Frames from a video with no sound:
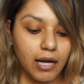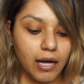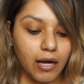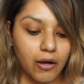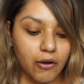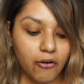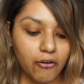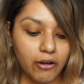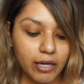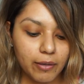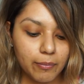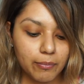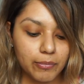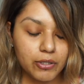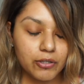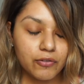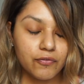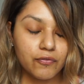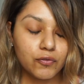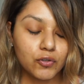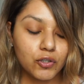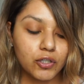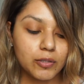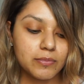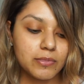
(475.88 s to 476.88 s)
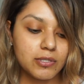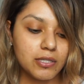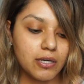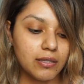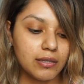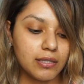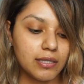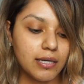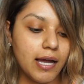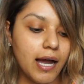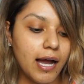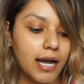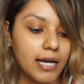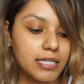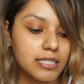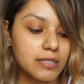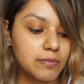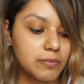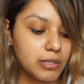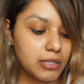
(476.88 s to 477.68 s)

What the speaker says: how it performs on the eyes,